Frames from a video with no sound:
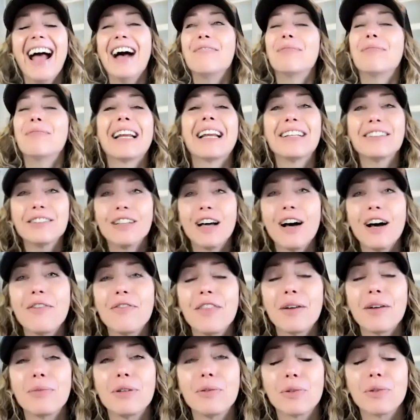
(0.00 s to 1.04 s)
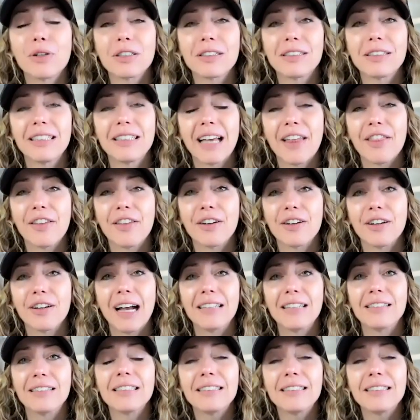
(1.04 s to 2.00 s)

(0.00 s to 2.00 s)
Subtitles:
But I love that we work together as